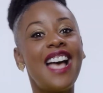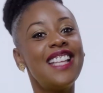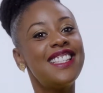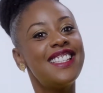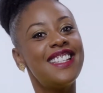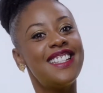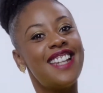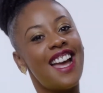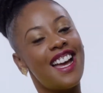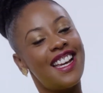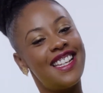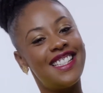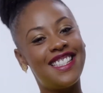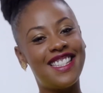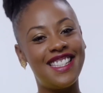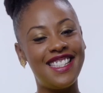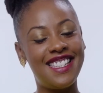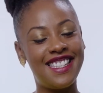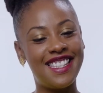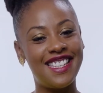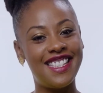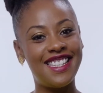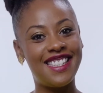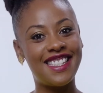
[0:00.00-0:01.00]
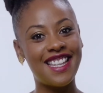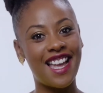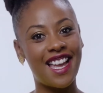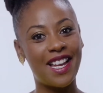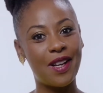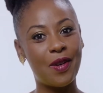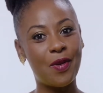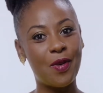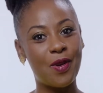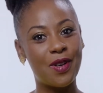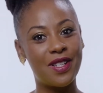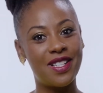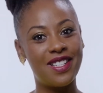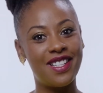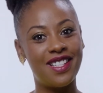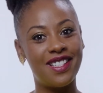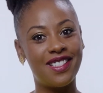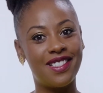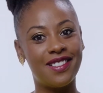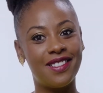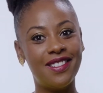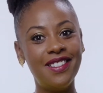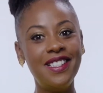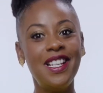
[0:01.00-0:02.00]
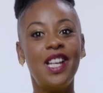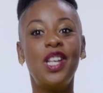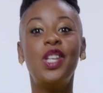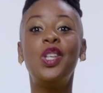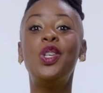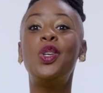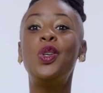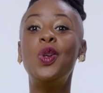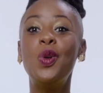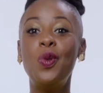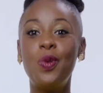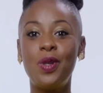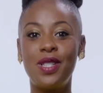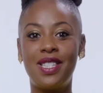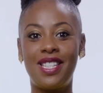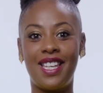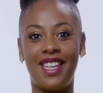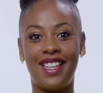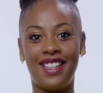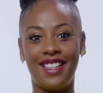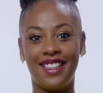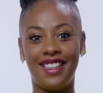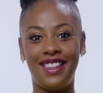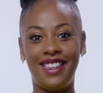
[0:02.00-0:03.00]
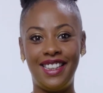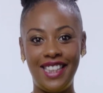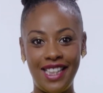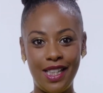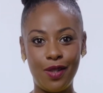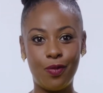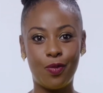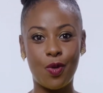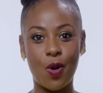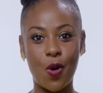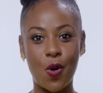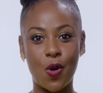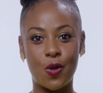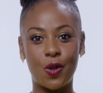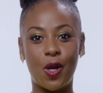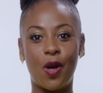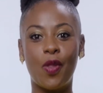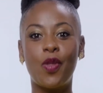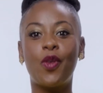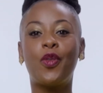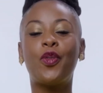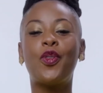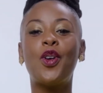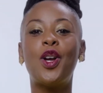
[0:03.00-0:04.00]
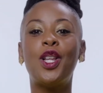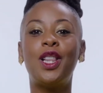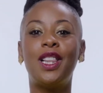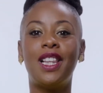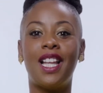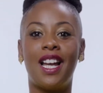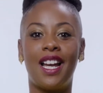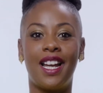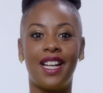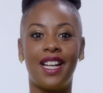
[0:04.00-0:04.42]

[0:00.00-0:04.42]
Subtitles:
As an ICC site coordinator, you will take a lead role on the front